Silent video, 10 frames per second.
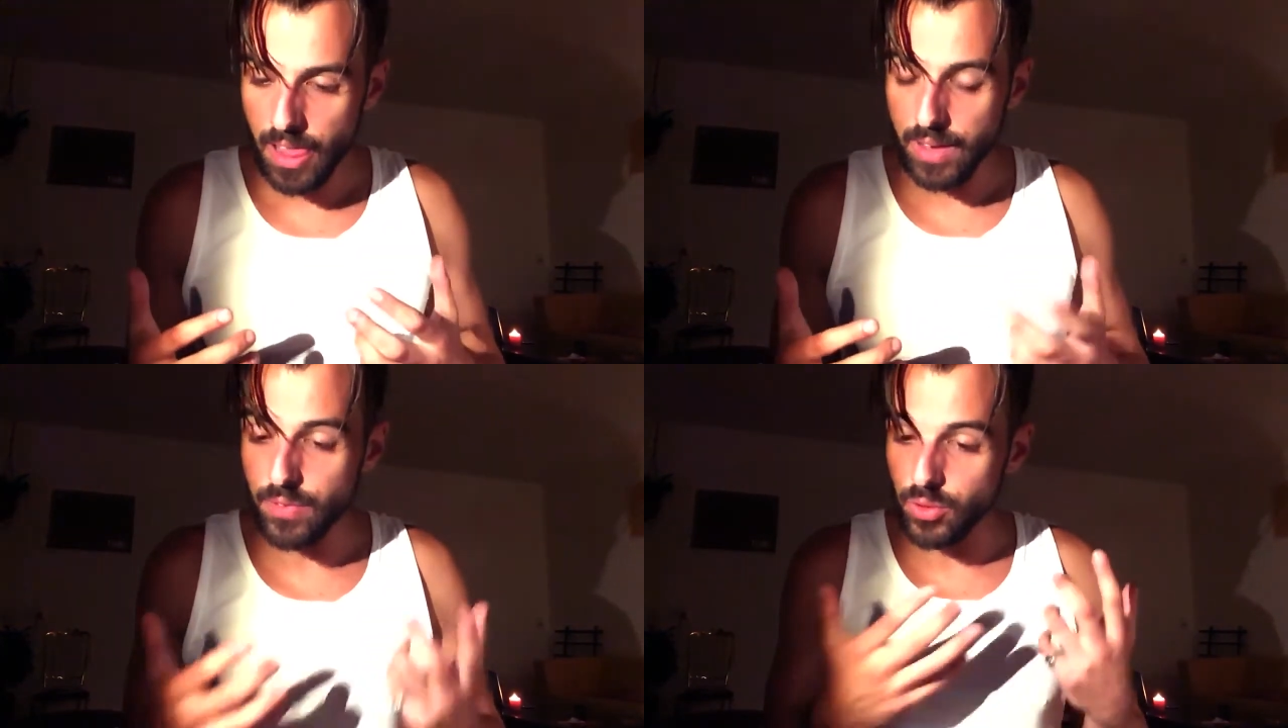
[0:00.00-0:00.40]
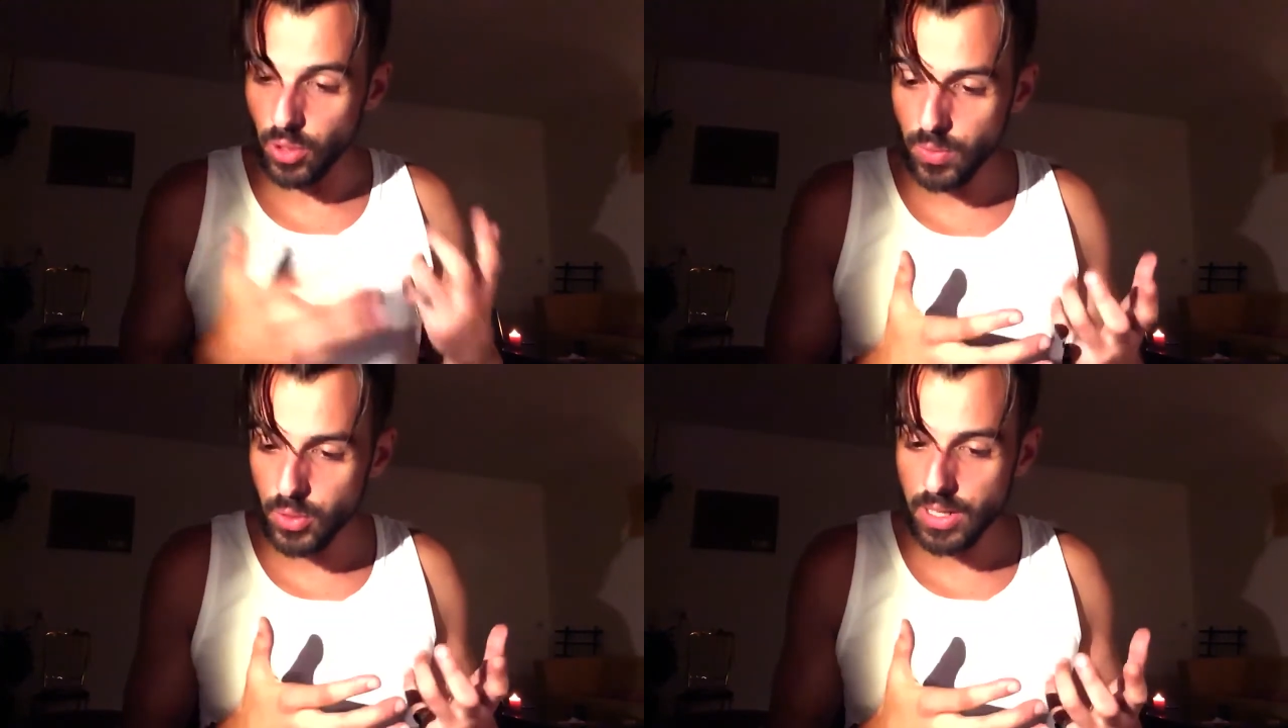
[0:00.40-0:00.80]
If you
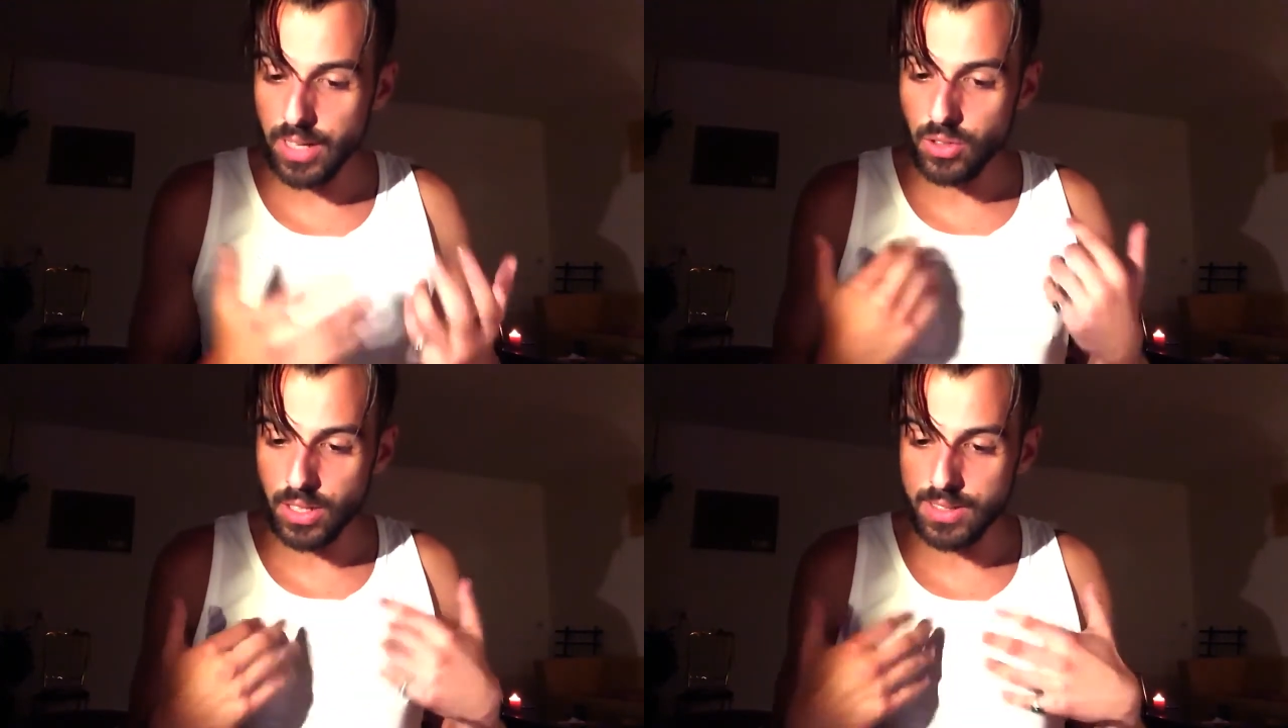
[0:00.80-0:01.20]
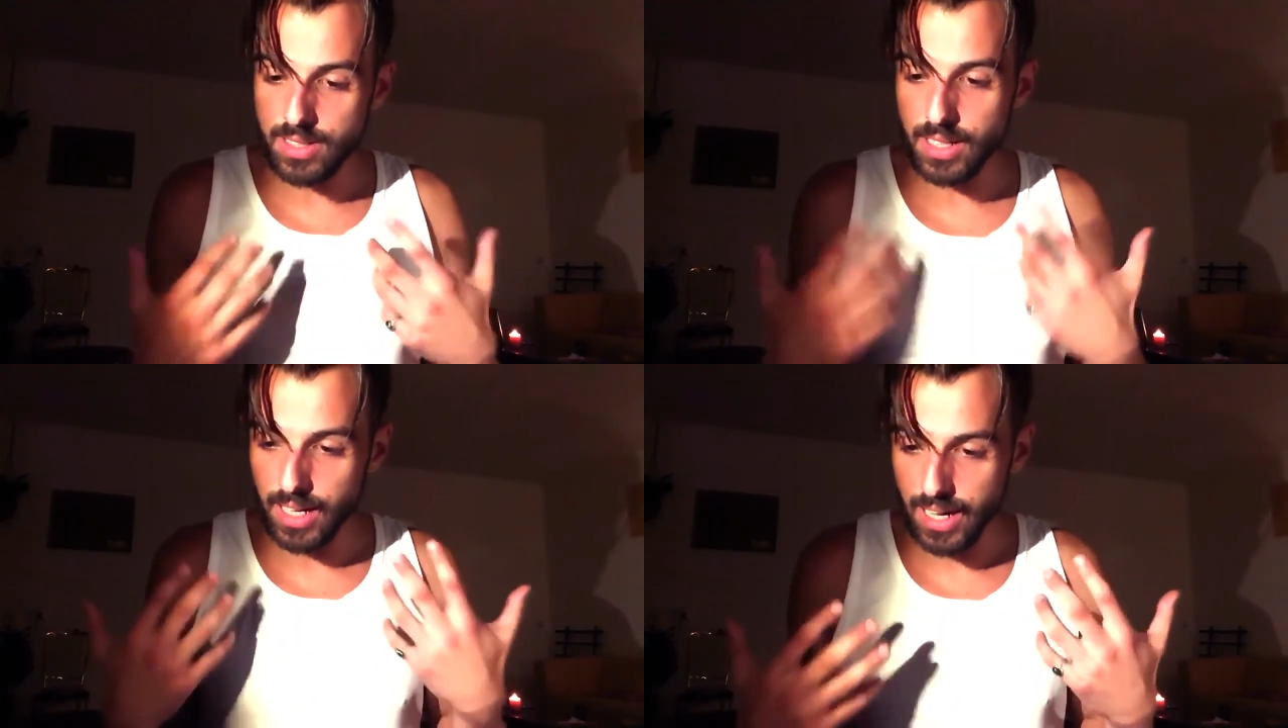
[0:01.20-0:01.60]
don't do that, you get
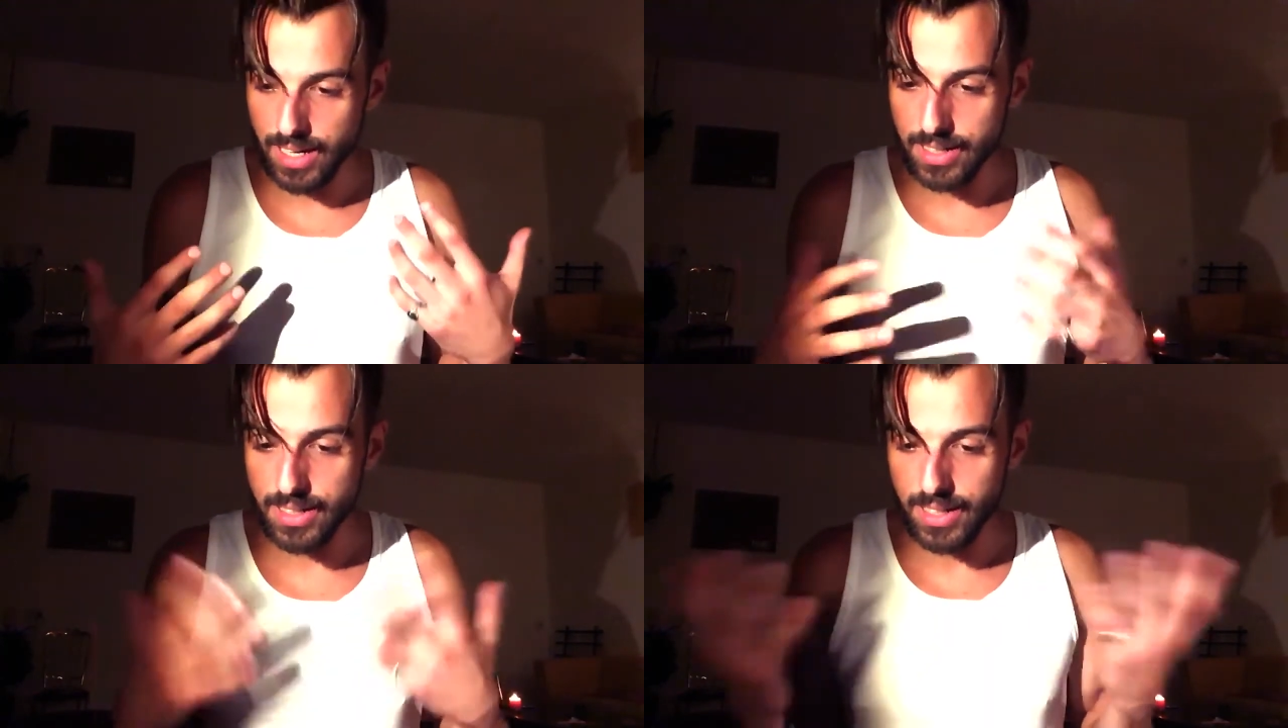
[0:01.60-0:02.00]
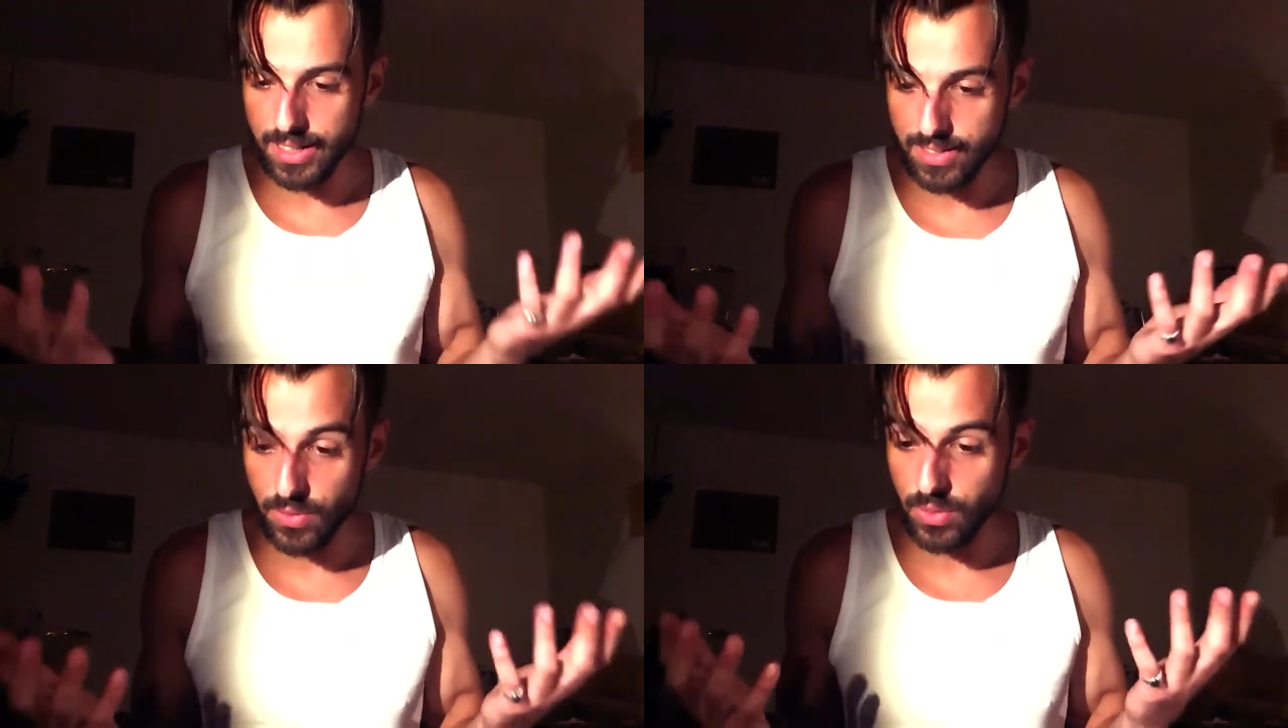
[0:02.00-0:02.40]
sick like I did, and
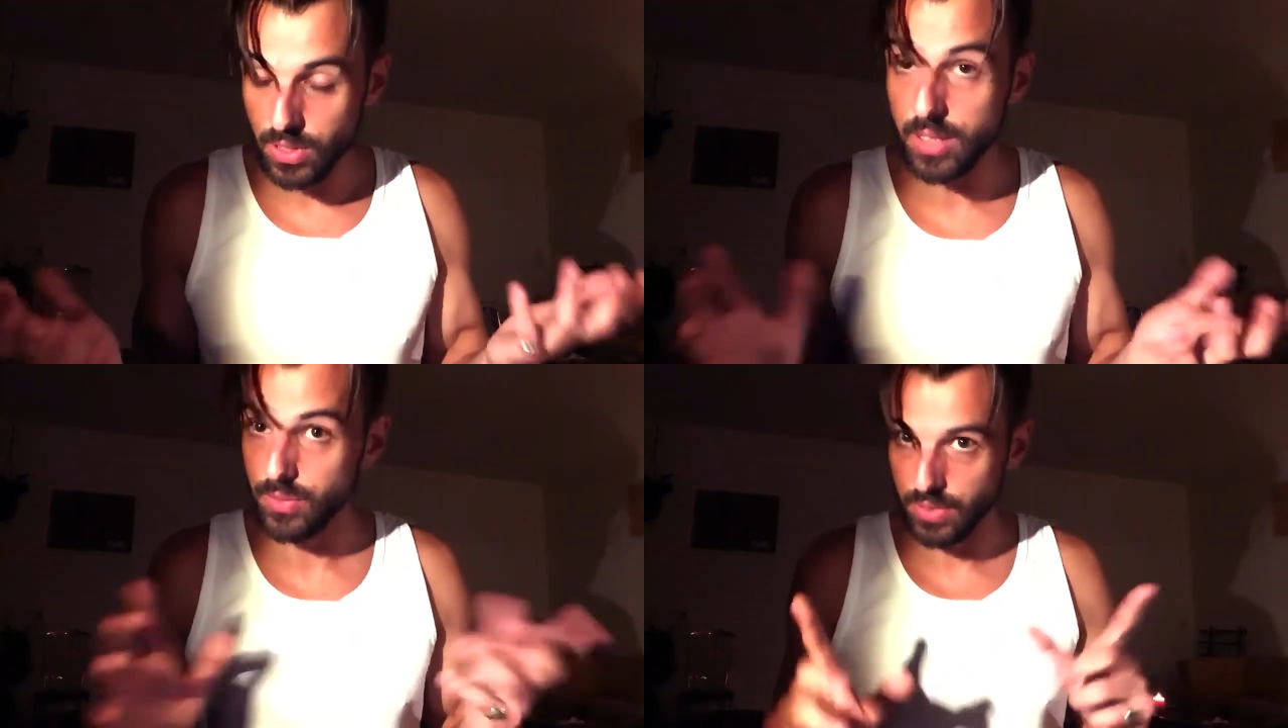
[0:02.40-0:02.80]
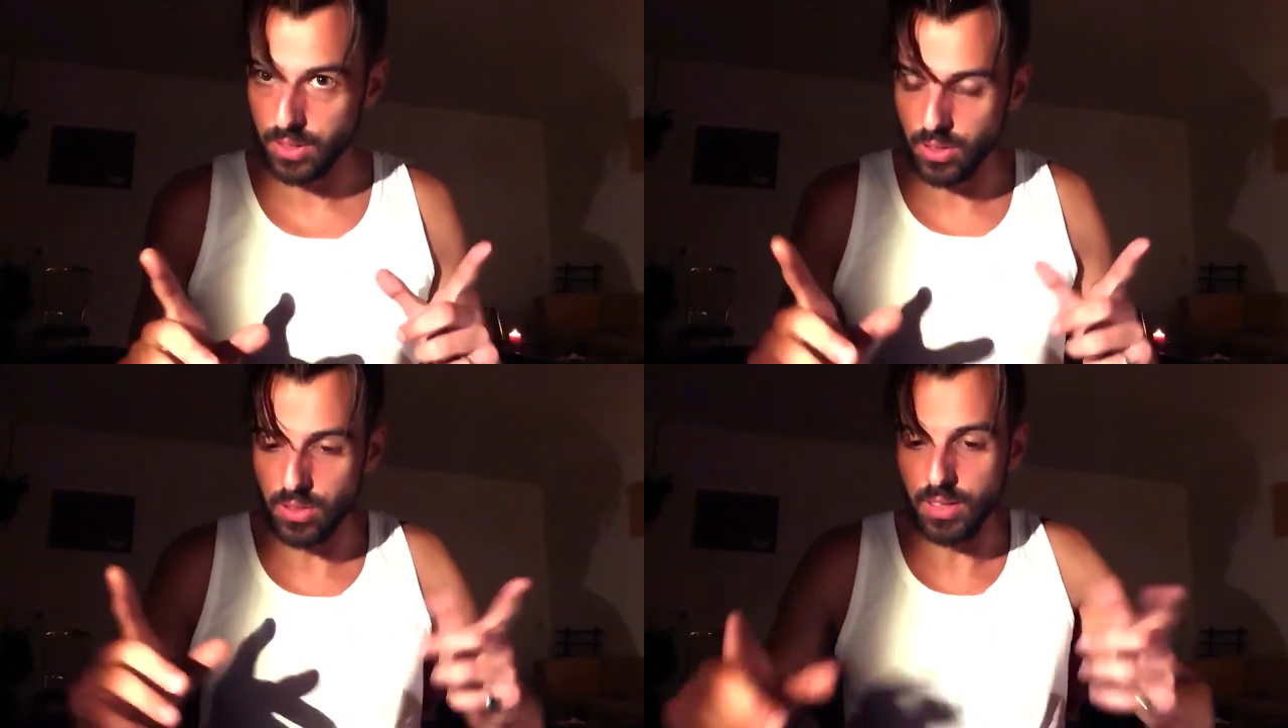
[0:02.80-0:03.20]
it doesn't feel
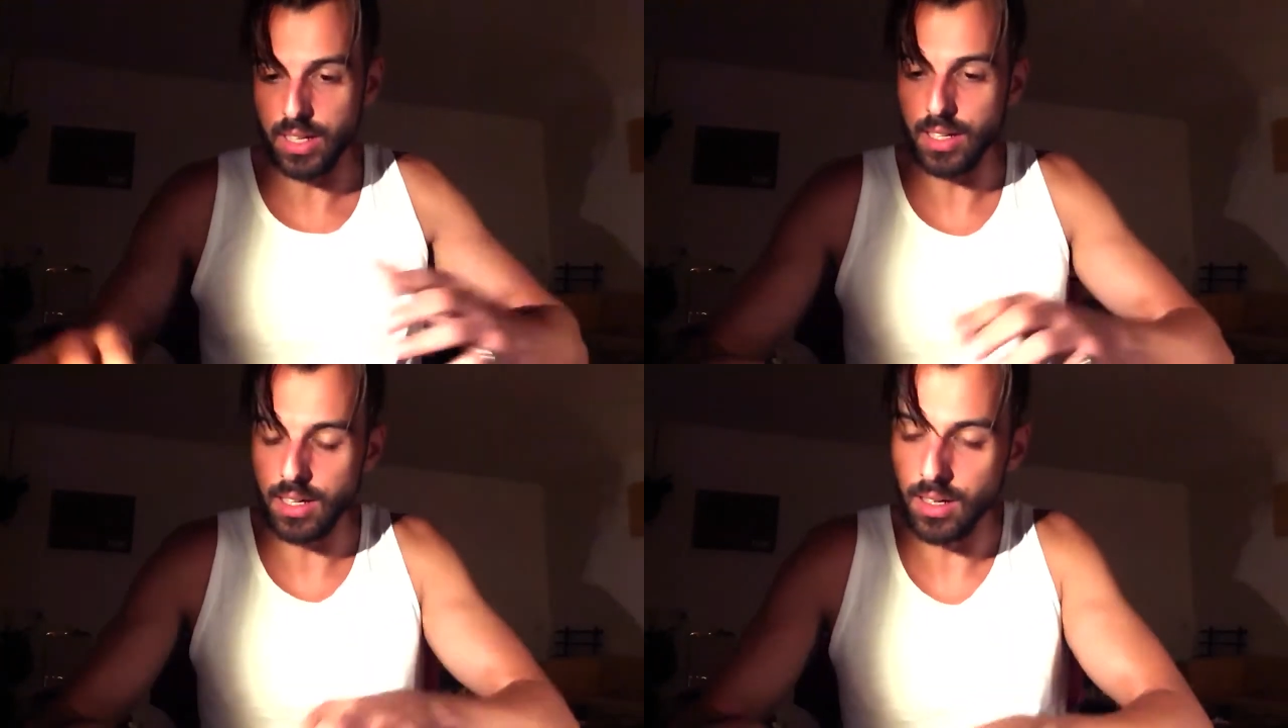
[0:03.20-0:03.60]
good. Like,